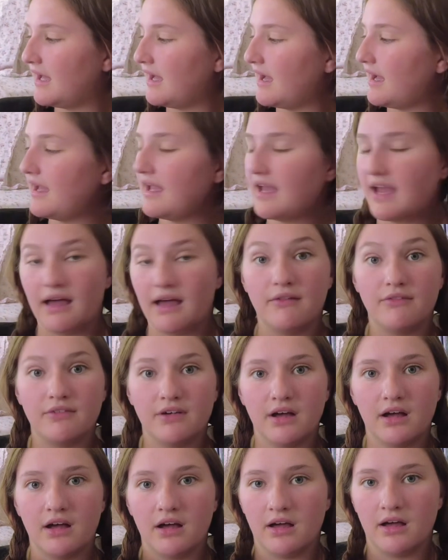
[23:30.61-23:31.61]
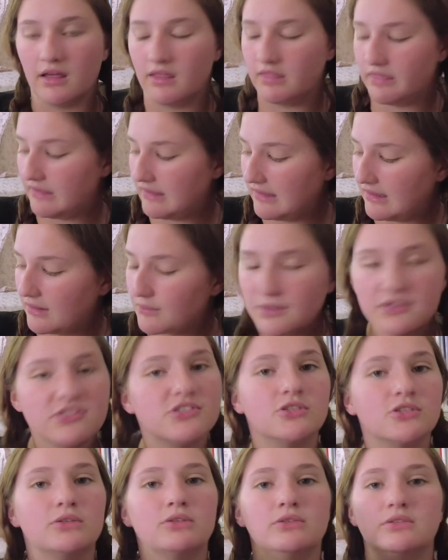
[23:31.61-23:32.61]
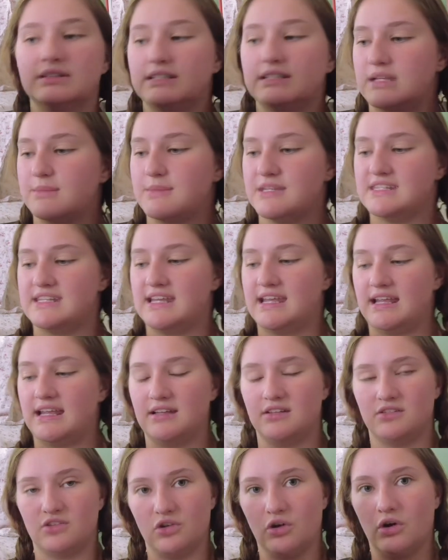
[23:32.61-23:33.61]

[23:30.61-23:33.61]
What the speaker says: I have the original Demon Days